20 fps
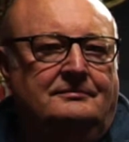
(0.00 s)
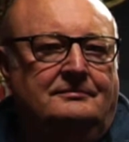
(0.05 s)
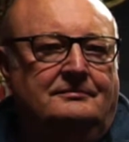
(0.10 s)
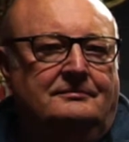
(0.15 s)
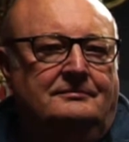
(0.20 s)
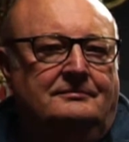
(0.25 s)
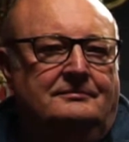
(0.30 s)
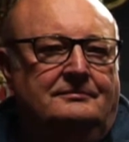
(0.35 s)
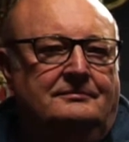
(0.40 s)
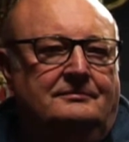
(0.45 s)

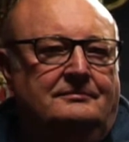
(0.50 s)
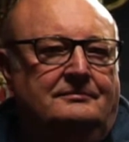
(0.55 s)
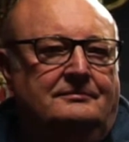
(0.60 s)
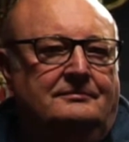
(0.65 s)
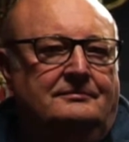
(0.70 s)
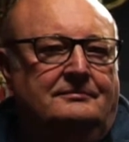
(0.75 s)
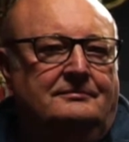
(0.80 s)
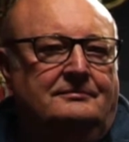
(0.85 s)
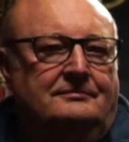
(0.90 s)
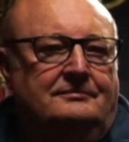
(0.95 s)

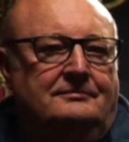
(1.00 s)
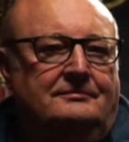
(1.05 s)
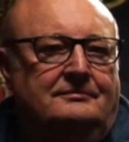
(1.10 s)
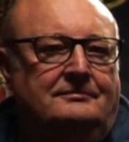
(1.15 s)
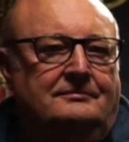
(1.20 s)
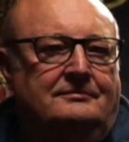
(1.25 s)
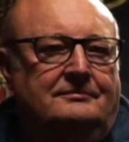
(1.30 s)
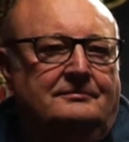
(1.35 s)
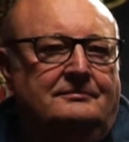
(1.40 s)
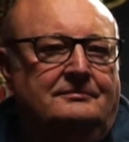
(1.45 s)

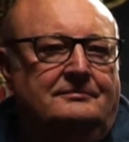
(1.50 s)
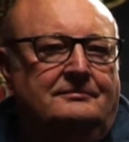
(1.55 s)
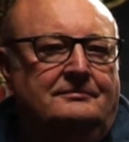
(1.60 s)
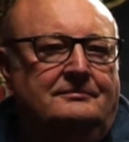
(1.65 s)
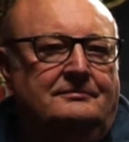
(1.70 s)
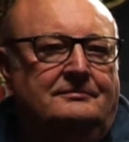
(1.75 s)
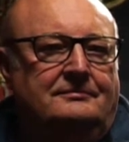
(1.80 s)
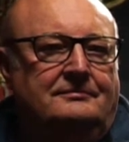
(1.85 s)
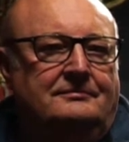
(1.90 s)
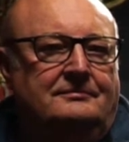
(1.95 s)

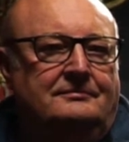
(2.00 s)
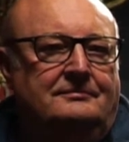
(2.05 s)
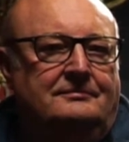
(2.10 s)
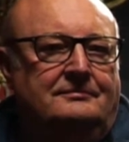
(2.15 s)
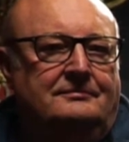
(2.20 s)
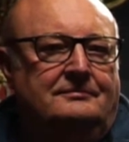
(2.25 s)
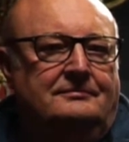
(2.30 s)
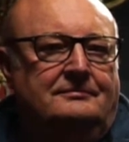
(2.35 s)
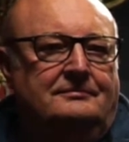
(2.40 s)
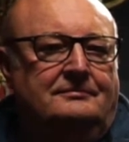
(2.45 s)

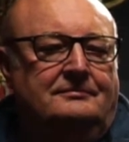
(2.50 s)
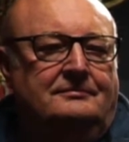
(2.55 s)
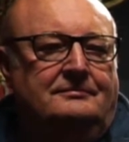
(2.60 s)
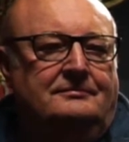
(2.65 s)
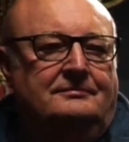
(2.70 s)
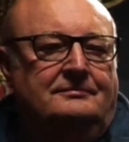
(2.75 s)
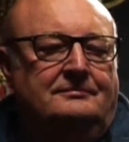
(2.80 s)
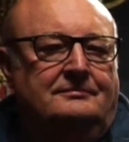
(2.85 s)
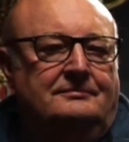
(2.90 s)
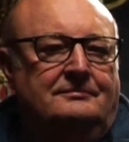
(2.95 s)

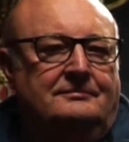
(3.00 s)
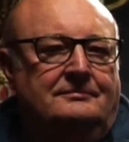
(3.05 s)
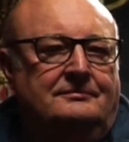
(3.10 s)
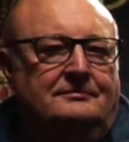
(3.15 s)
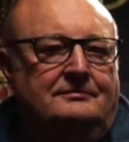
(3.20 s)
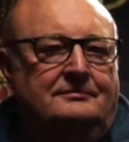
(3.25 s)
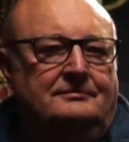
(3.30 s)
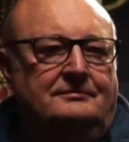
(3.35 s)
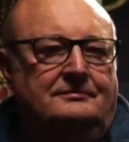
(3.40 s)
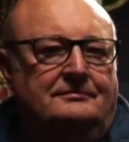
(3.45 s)

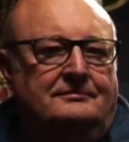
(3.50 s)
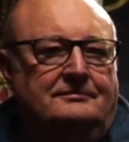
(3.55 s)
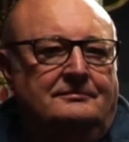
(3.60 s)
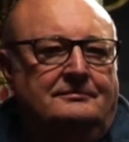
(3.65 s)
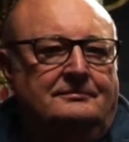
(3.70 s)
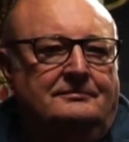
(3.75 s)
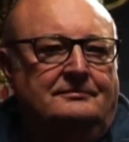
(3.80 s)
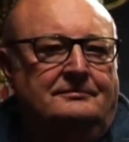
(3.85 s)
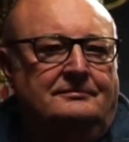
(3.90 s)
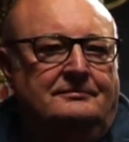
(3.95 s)

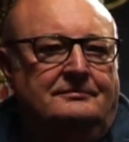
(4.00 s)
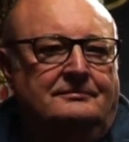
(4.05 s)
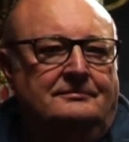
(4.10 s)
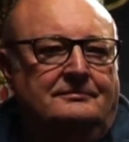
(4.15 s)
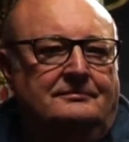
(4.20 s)
(silent)